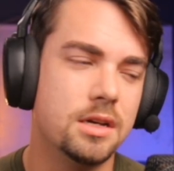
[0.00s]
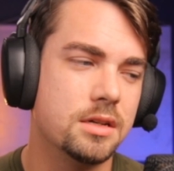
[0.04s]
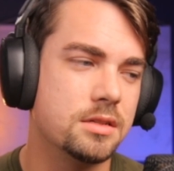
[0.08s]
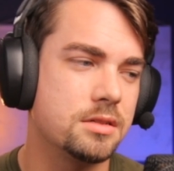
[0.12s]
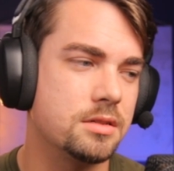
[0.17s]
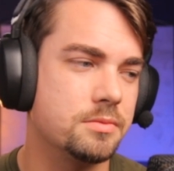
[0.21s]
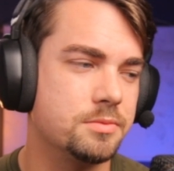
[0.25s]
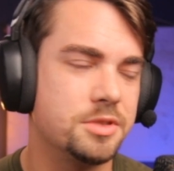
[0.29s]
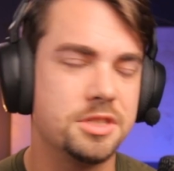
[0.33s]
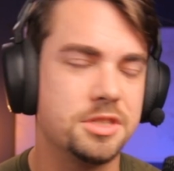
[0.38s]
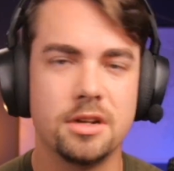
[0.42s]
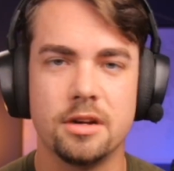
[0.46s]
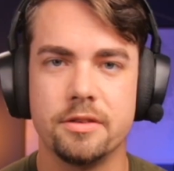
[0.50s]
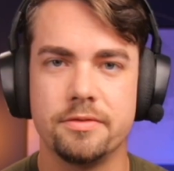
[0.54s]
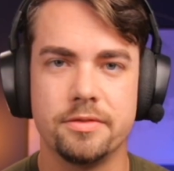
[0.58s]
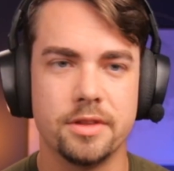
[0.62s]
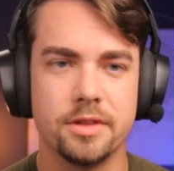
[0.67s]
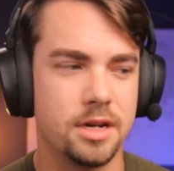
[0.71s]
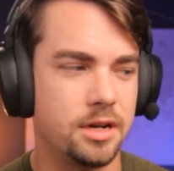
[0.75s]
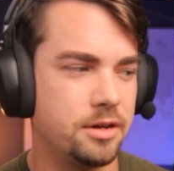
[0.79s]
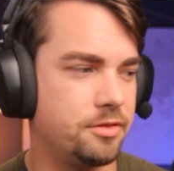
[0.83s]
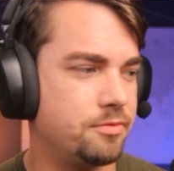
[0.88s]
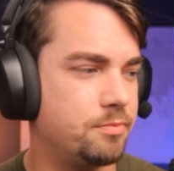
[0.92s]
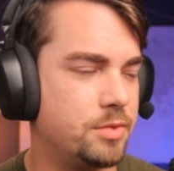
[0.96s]
some stuff that
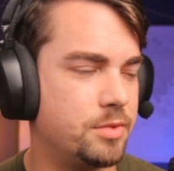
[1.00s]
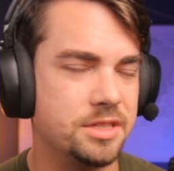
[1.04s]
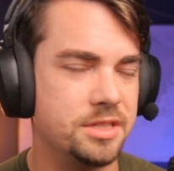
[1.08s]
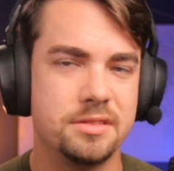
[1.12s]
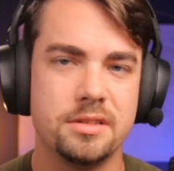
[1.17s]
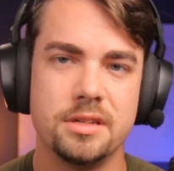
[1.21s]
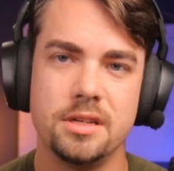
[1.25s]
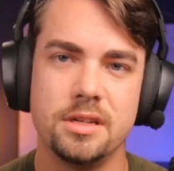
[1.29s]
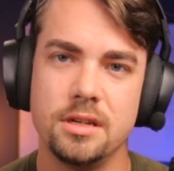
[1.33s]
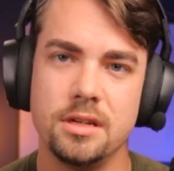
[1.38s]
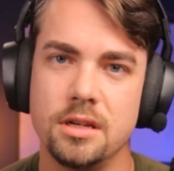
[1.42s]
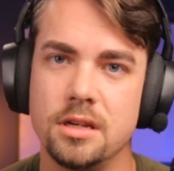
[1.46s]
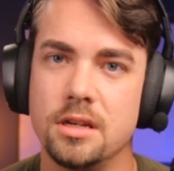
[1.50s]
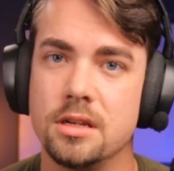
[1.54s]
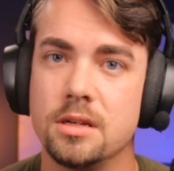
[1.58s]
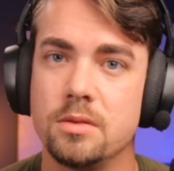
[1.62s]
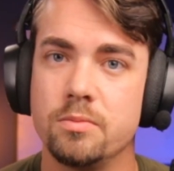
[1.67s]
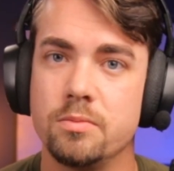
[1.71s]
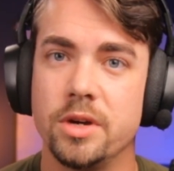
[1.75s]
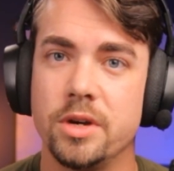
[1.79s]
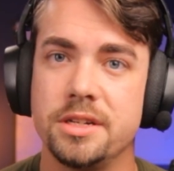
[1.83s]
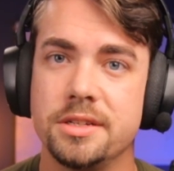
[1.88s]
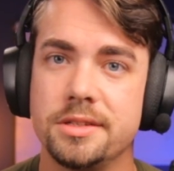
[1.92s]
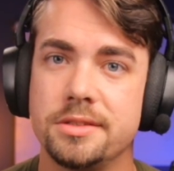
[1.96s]
I've been seeing in
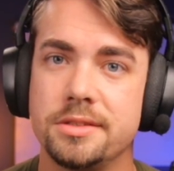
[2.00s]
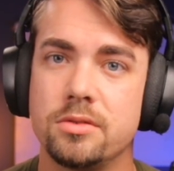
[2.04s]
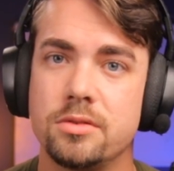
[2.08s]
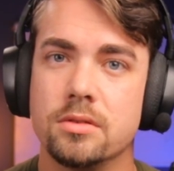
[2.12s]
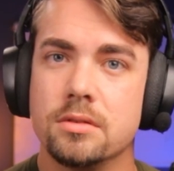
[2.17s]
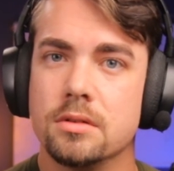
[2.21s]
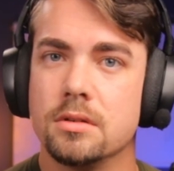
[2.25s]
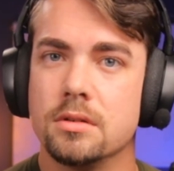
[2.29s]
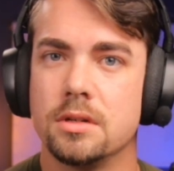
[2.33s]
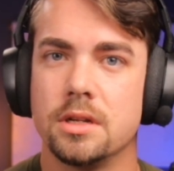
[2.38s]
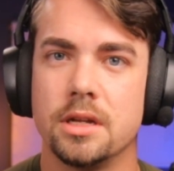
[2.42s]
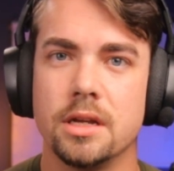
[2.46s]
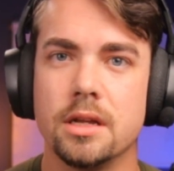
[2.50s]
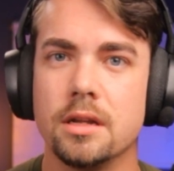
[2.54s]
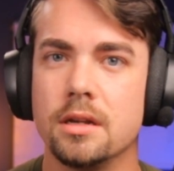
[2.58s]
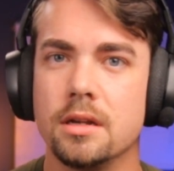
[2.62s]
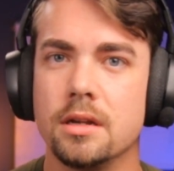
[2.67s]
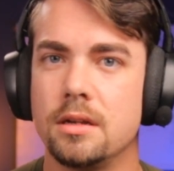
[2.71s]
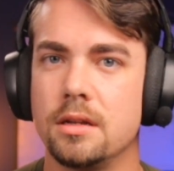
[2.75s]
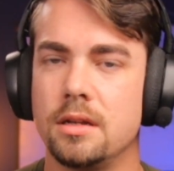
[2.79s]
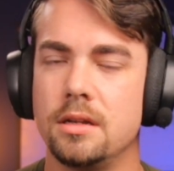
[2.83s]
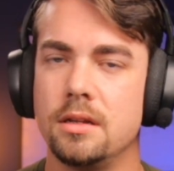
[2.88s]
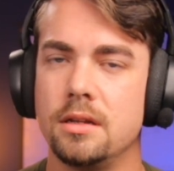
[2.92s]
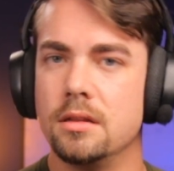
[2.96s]
my Discord and
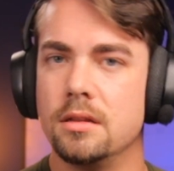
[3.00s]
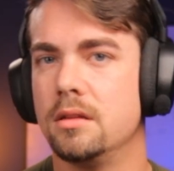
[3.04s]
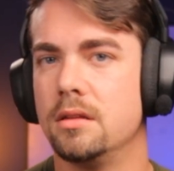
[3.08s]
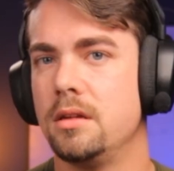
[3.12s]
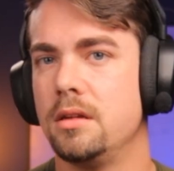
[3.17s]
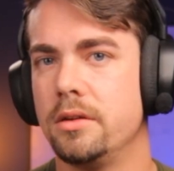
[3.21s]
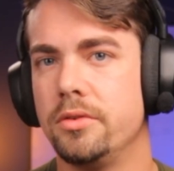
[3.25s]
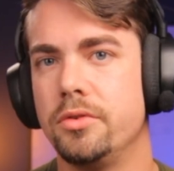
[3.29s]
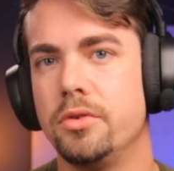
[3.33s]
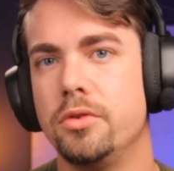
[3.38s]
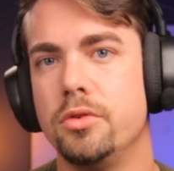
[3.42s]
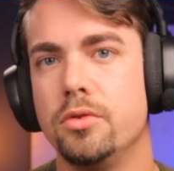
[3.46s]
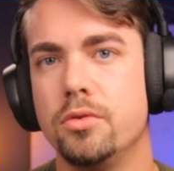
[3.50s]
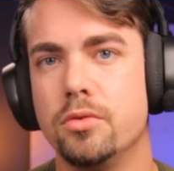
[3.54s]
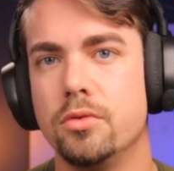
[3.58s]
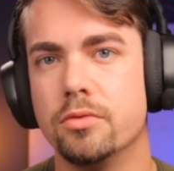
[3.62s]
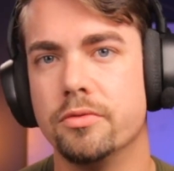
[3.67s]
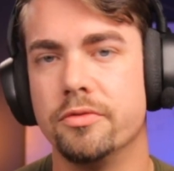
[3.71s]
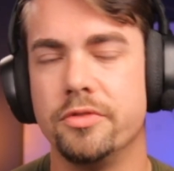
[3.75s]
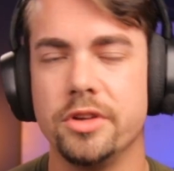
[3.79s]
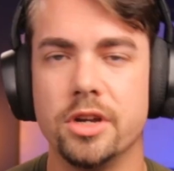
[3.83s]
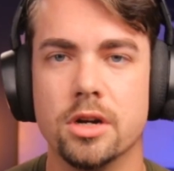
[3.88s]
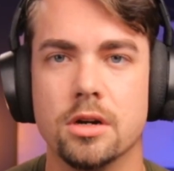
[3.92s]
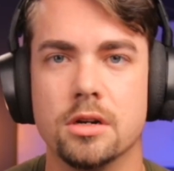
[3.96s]
in the new
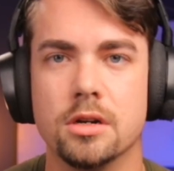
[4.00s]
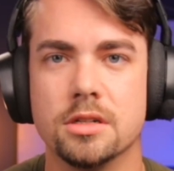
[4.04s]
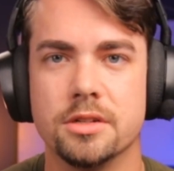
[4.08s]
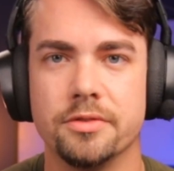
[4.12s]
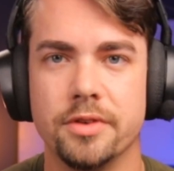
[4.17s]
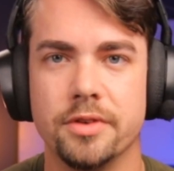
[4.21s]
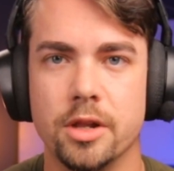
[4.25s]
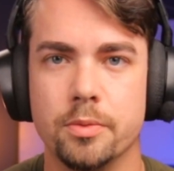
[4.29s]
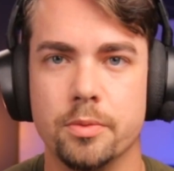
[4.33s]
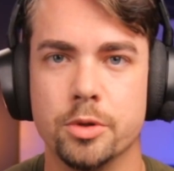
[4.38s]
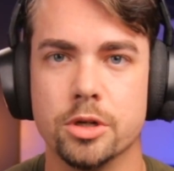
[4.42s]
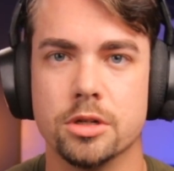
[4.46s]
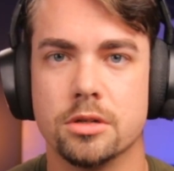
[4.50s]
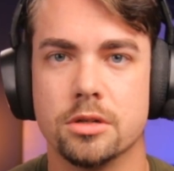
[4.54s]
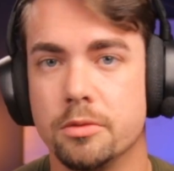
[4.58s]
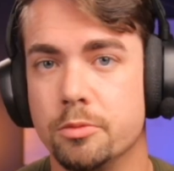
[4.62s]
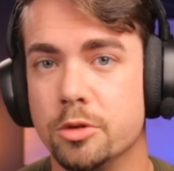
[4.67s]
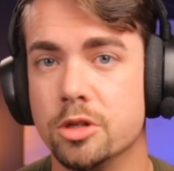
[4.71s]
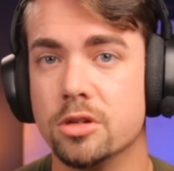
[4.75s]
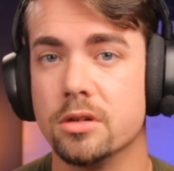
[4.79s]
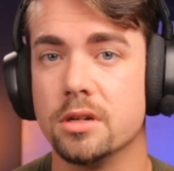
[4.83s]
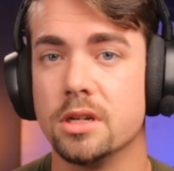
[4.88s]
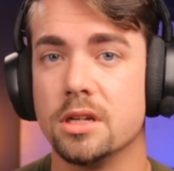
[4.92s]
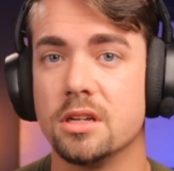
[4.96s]
VR developer
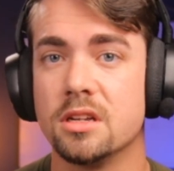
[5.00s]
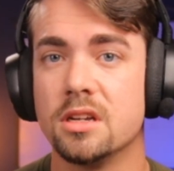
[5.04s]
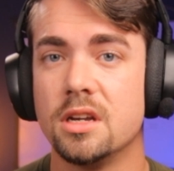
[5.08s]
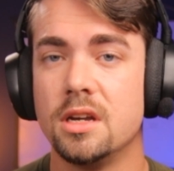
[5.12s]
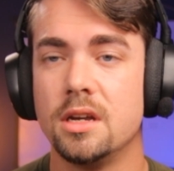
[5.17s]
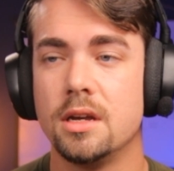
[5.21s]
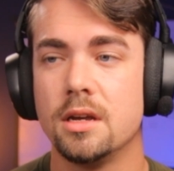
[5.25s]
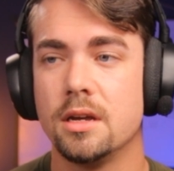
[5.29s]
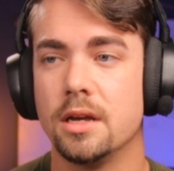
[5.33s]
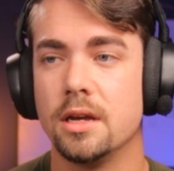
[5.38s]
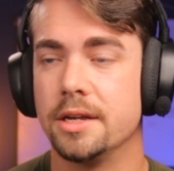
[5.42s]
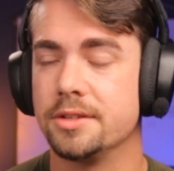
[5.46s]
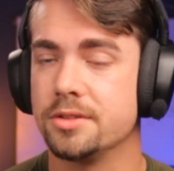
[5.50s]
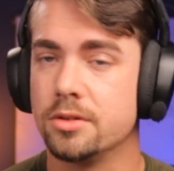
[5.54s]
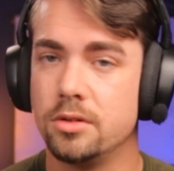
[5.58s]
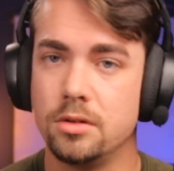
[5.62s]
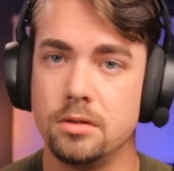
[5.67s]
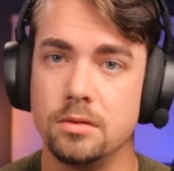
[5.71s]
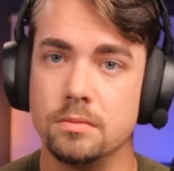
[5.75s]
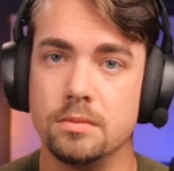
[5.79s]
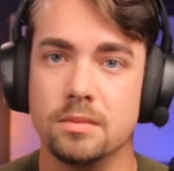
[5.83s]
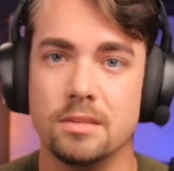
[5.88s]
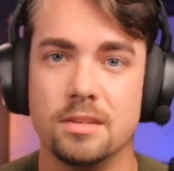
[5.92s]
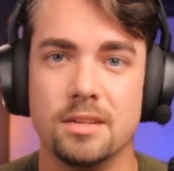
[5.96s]
community as a
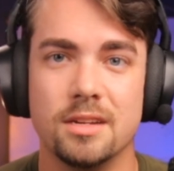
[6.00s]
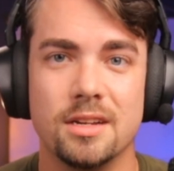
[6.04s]
whole.